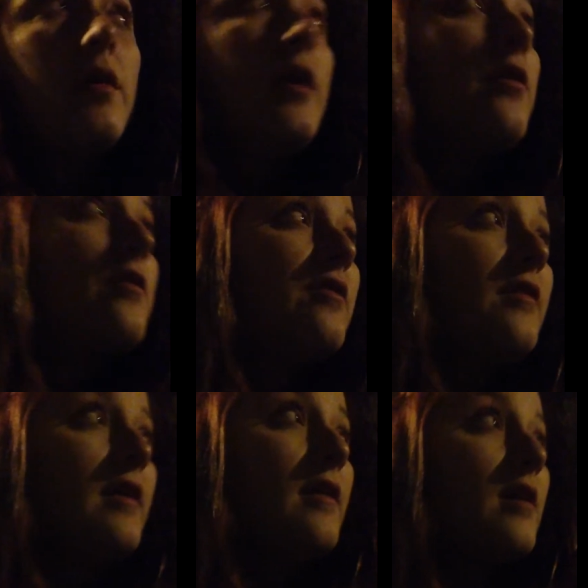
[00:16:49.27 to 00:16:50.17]
And I'll just
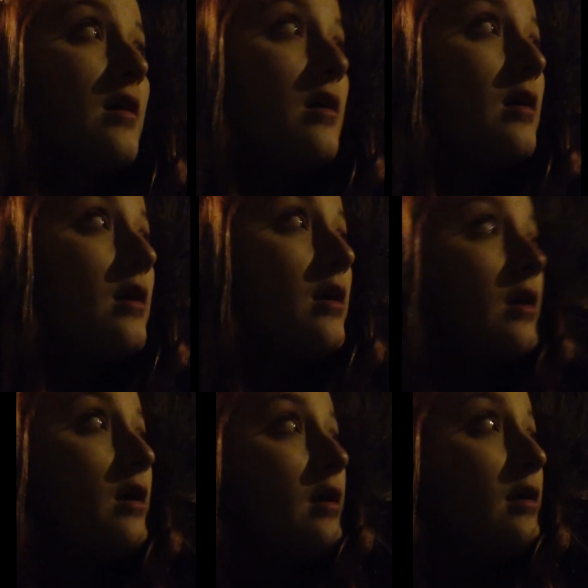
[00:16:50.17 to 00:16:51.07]
say that
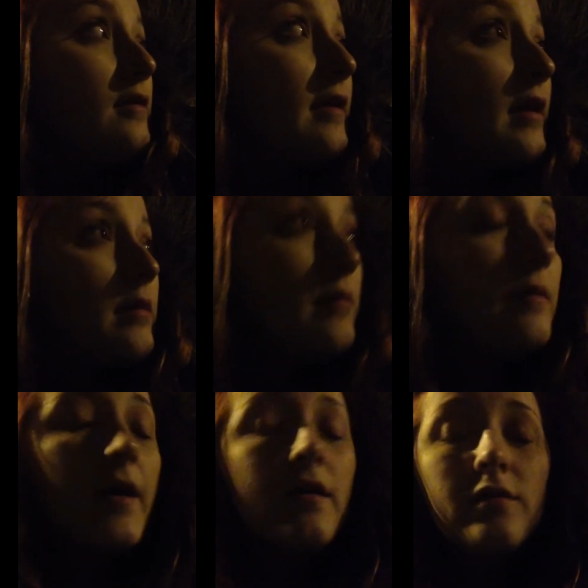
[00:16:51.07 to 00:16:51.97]
taking me
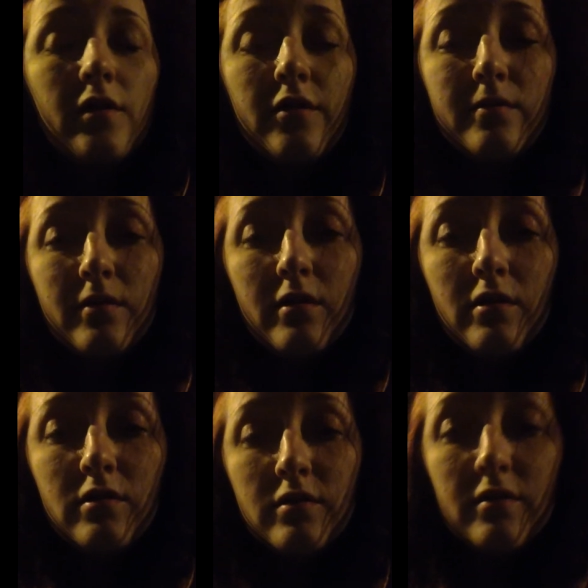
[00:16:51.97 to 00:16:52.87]
back to hospital
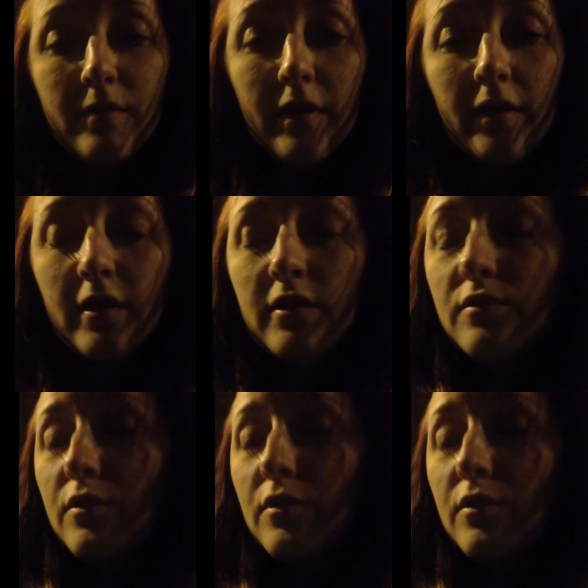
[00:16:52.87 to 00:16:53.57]
will just make things